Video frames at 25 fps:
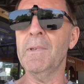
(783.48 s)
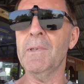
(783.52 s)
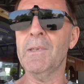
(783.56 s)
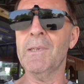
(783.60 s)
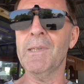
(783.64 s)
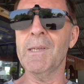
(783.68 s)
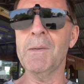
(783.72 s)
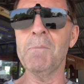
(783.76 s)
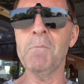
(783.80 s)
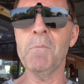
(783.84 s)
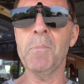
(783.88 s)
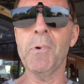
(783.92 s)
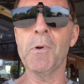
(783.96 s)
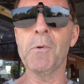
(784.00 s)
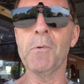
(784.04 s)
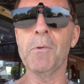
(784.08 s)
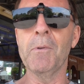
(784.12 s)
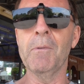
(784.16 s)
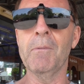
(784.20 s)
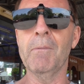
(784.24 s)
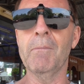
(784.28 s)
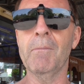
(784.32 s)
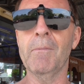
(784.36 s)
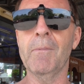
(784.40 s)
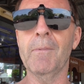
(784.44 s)

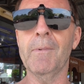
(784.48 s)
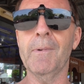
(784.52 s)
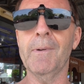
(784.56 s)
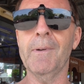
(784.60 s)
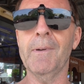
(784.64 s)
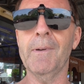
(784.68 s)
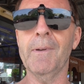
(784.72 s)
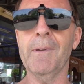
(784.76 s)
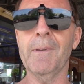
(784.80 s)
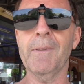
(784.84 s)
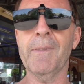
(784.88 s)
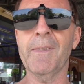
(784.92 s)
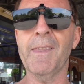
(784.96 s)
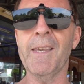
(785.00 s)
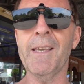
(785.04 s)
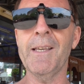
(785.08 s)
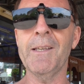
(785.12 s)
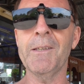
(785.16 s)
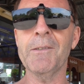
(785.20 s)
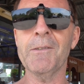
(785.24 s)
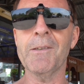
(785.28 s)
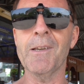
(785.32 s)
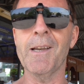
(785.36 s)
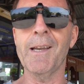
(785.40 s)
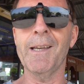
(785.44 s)
simple
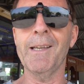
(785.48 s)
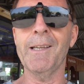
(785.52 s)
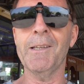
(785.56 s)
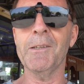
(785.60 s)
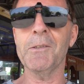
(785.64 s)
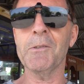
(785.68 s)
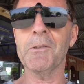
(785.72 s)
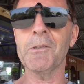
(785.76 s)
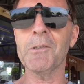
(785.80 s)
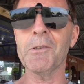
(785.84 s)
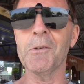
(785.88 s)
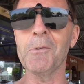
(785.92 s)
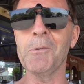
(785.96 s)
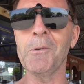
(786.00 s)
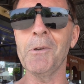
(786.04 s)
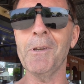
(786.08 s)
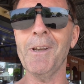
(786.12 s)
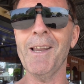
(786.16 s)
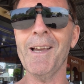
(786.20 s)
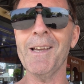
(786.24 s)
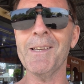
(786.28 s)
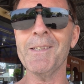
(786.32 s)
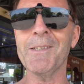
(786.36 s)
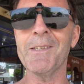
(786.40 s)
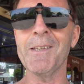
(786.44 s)
things like
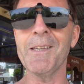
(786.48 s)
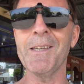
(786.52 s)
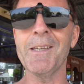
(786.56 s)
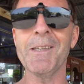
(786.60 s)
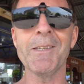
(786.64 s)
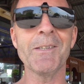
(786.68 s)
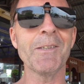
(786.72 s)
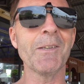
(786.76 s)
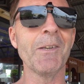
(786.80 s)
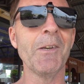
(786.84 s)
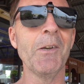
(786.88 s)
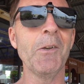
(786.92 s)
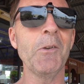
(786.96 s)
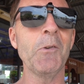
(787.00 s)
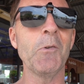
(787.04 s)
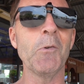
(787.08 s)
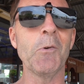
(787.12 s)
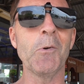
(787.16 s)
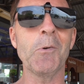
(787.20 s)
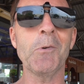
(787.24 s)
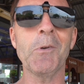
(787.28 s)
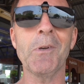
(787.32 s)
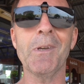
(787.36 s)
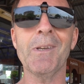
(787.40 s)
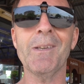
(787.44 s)
sunglasses,
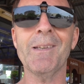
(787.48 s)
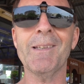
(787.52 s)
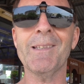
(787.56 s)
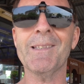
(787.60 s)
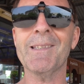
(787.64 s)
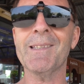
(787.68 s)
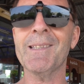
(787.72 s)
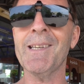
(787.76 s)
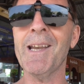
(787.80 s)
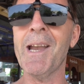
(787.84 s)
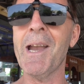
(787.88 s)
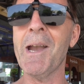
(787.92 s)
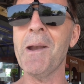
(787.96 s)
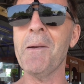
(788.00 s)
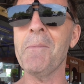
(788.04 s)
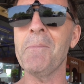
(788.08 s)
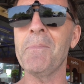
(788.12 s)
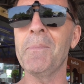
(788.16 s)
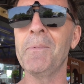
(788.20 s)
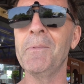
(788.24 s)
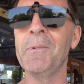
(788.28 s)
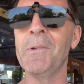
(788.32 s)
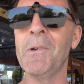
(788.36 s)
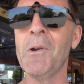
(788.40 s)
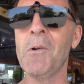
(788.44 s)
your tab,
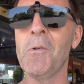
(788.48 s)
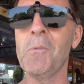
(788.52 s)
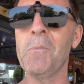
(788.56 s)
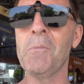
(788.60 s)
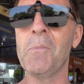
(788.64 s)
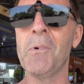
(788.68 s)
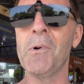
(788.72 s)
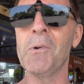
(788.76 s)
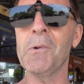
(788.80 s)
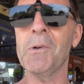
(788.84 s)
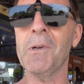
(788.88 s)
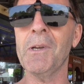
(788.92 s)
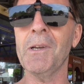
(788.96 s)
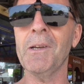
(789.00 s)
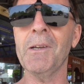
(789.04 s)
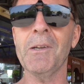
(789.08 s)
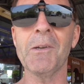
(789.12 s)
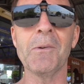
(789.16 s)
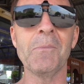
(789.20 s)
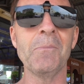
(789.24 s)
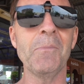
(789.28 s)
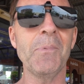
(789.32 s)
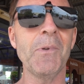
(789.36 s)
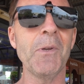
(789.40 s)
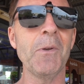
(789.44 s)
notebook,
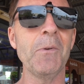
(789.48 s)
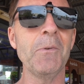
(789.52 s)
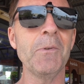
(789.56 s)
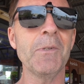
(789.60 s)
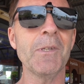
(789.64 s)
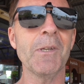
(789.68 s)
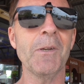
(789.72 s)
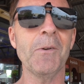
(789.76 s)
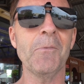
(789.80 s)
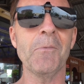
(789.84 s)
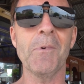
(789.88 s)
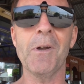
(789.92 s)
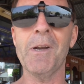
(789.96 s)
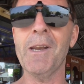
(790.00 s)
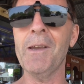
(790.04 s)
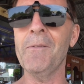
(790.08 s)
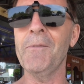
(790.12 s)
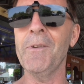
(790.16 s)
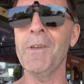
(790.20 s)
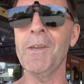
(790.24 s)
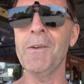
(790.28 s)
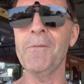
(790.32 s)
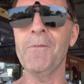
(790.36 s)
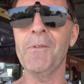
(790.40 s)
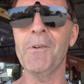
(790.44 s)
computer,
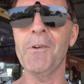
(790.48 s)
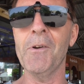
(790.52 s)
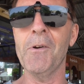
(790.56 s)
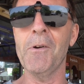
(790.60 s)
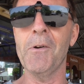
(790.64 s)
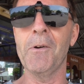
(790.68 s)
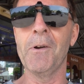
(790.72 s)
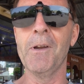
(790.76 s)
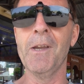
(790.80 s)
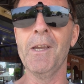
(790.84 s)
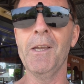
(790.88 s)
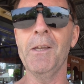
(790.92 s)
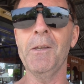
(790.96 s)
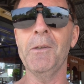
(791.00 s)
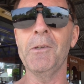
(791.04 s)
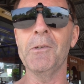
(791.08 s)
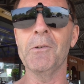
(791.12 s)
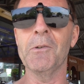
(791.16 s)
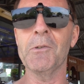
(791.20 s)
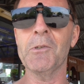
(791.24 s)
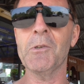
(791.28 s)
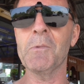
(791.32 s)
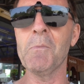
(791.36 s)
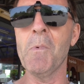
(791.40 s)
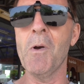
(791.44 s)
whatever you've got,
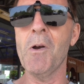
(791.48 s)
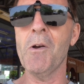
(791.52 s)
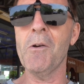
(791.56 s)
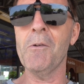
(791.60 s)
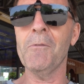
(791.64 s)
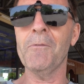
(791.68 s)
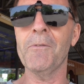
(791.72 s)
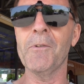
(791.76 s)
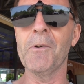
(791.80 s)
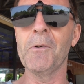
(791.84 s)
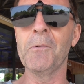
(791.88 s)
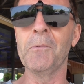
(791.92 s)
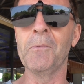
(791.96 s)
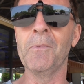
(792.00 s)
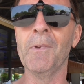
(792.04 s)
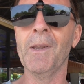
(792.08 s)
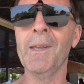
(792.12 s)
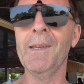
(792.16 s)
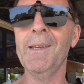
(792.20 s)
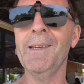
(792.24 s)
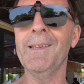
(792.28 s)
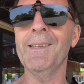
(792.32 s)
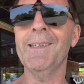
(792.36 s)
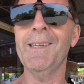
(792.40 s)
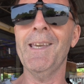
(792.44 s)
your smartphone,
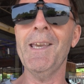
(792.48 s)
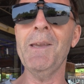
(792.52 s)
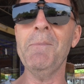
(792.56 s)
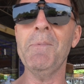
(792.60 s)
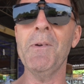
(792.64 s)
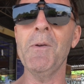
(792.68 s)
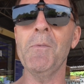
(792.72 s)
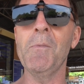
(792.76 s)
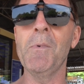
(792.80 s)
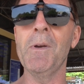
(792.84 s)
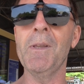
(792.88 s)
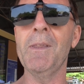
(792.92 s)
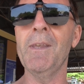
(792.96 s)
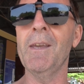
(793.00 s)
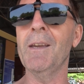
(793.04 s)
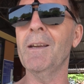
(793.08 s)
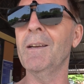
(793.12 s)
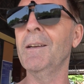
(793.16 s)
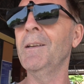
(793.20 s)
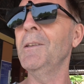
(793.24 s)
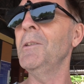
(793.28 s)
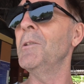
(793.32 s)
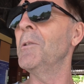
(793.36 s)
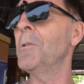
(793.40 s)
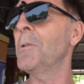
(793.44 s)
keep it with
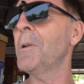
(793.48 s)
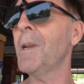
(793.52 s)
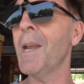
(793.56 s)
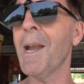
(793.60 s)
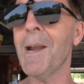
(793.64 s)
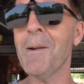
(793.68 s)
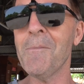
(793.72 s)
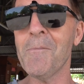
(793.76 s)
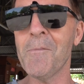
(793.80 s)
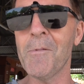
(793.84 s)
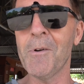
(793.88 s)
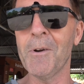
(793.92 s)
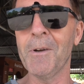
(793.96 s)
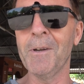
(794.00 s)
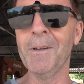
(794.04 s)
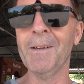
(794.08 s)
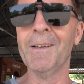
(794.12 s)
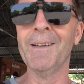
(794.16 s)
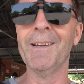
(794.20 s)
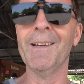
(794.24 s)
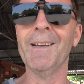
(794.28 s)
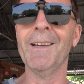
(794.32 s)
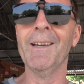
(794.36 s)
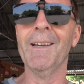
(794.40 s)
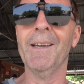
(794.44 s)
you, your camera,
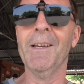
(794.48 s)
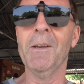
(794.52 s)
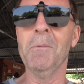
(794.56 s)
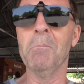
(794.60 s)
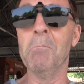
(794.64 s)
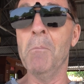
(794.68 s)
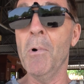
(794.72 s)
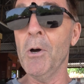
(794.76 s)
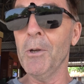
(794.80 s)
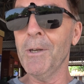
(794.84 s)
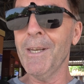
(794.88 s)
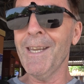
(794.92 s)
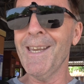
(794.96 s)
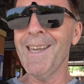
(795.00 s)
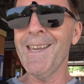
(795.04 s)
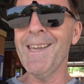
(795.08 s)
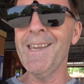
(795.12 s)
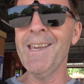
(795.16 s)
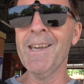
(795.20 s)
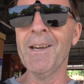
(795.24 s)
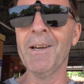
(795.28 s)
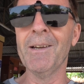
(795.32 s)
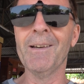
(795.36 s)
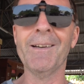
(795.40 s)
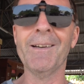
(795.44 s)
money.